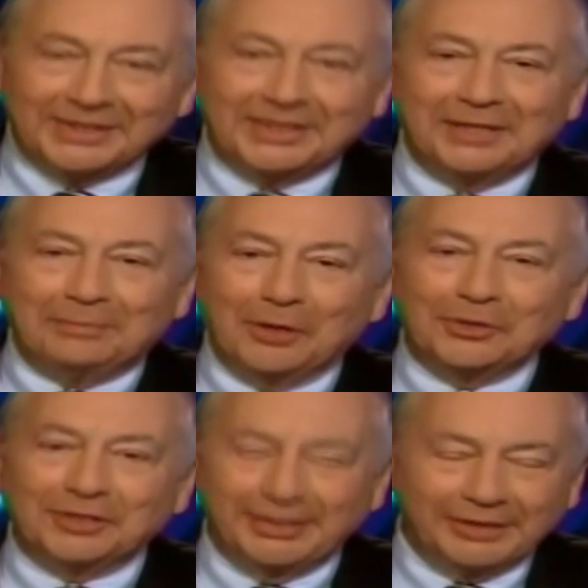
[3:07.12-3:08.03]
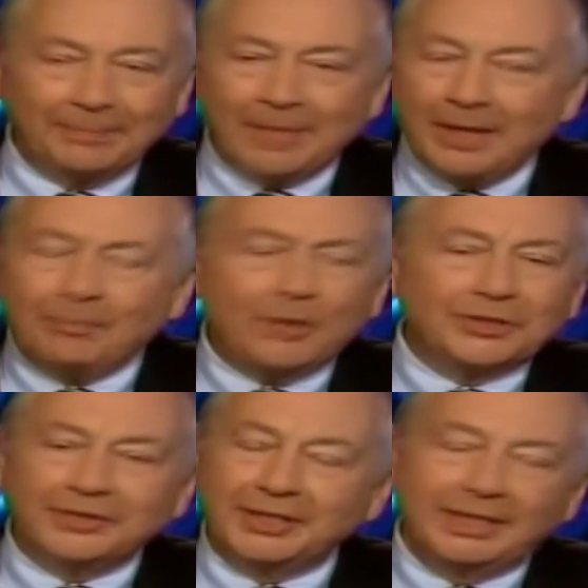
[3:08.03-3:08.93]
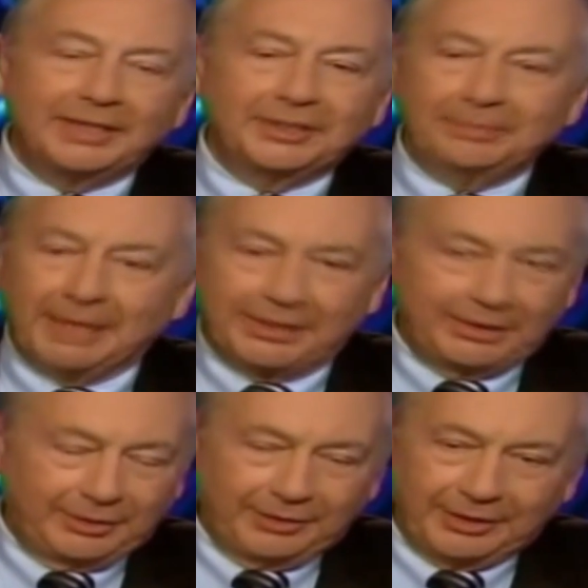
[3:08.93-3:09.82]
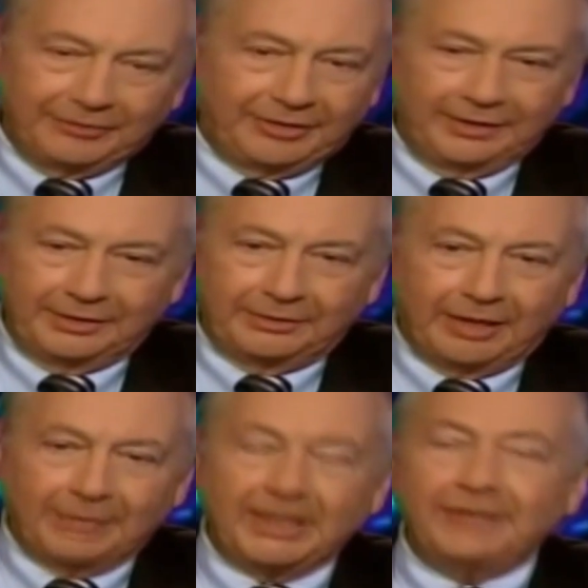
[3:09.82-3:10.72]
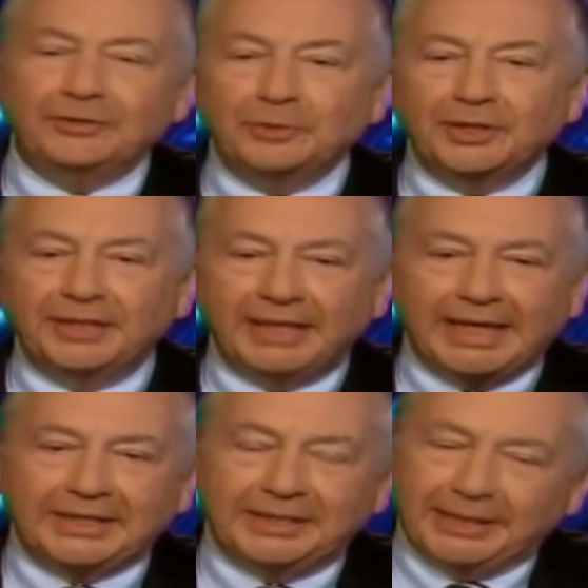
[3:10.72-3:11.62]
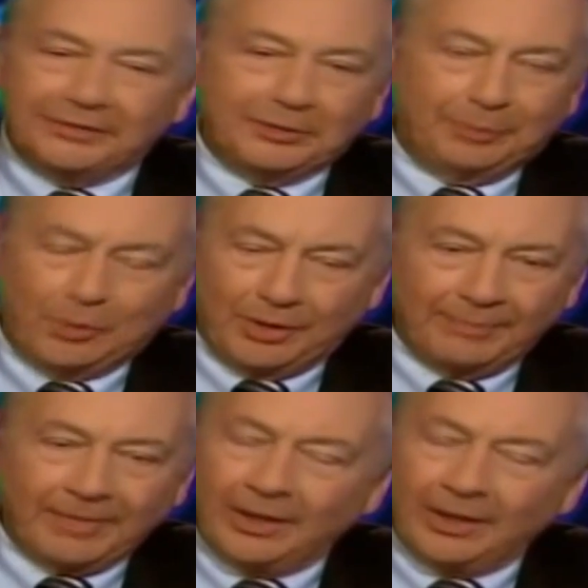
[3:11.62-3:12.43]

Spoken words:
that's done most of it. Most of the guns in Mexico that are found in crime, even with the ATF support,